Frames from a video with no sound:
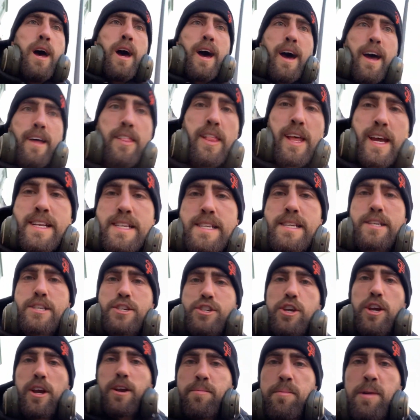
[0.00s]
I'd like to
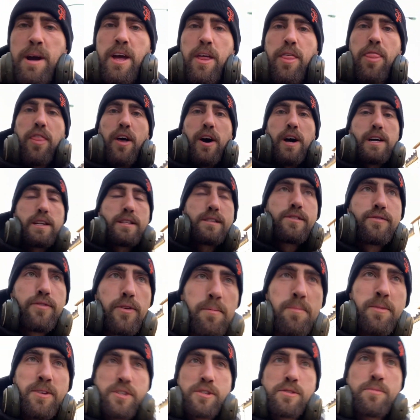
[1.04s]
share my thoughts
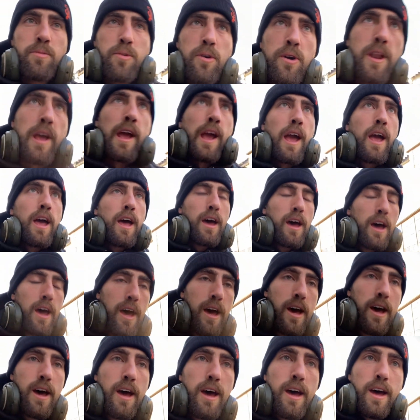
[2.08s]
from this morning
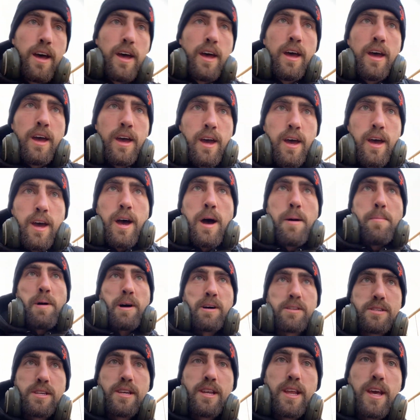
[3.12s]

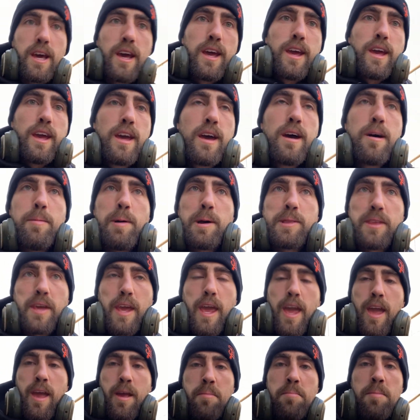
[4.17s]
about today, about the
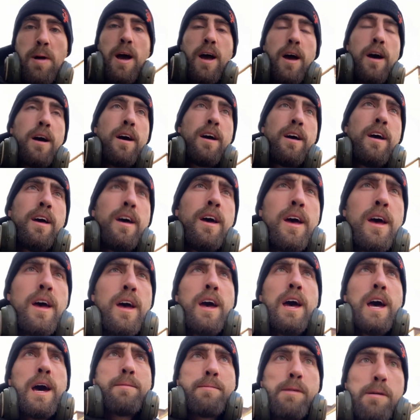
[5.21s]
game,
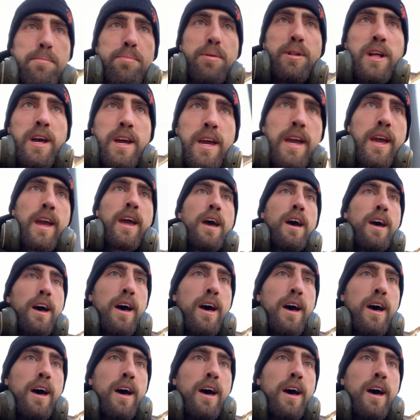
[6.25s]
about playing.